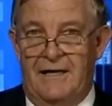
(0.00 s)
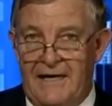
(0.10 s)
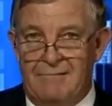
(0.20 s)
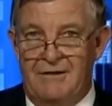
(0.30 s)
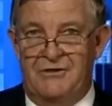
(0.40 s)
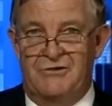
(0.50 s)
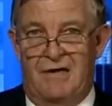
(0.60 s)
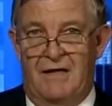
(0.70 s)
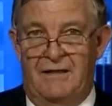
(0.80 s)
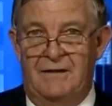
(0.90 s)
here in
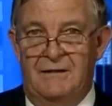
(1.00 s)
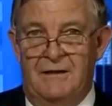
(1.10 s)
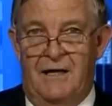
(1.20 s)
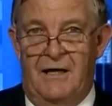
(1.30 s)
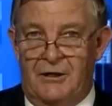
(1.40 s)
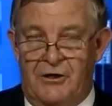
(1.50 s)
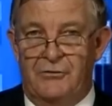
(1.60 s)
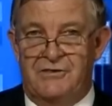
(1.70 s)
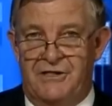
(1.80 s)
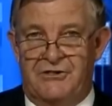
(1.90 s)
Australia
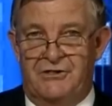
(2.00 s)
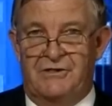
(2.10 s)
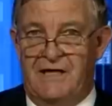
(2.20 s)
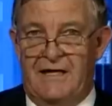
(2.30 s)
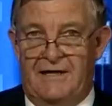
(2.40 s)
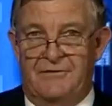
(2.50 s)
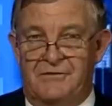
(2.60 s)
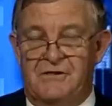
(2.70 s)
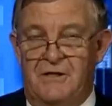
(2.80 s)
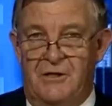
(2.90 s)
acousticians and
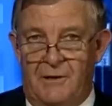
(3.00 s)
others